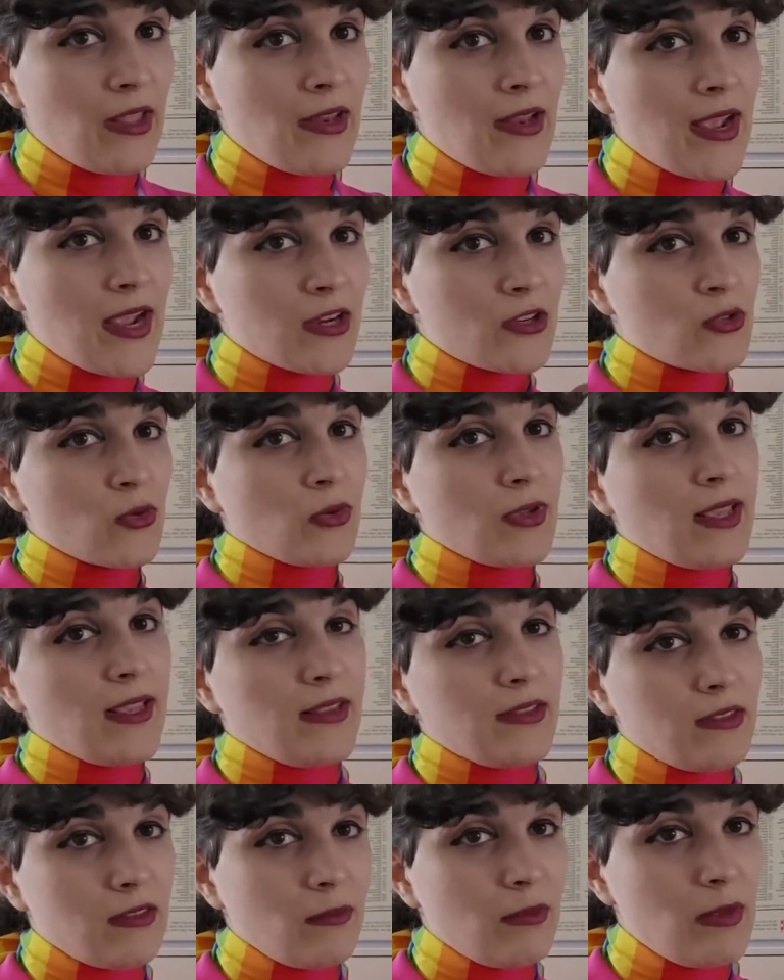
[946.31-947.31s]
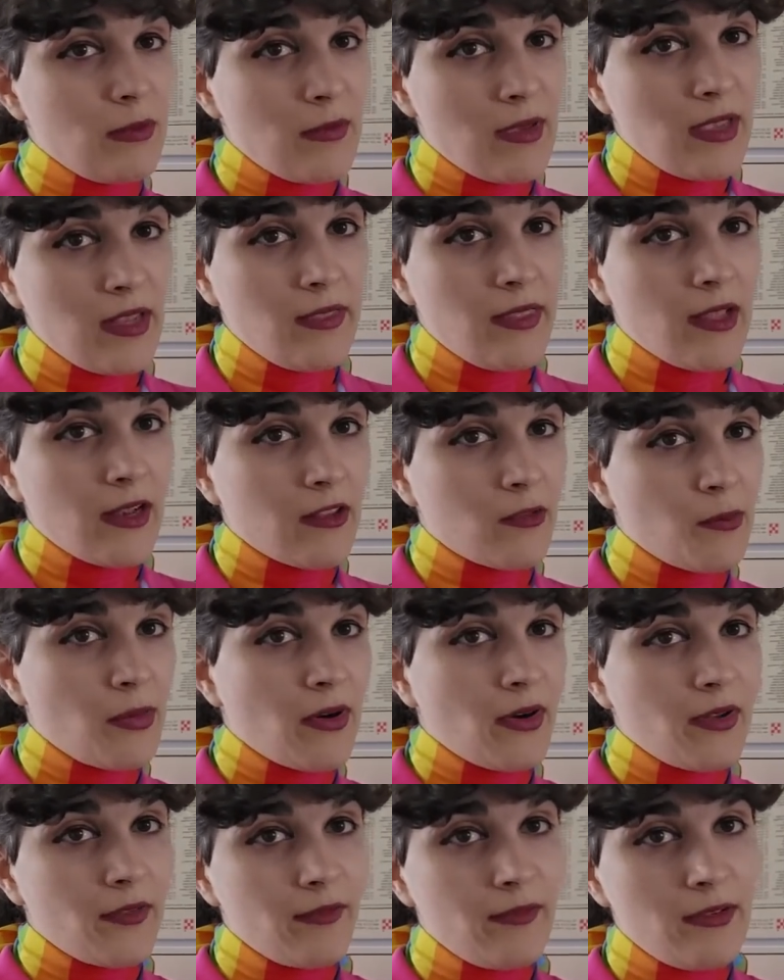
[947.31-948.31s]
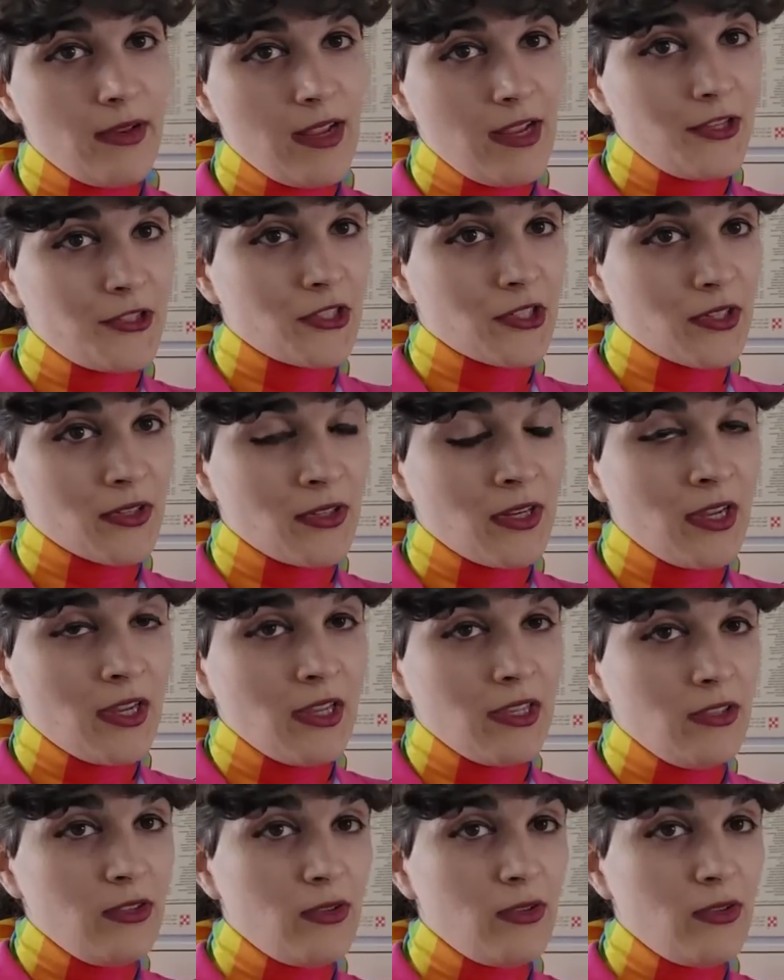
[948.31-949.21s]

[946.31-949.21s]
a natural case to be made that is part of nature,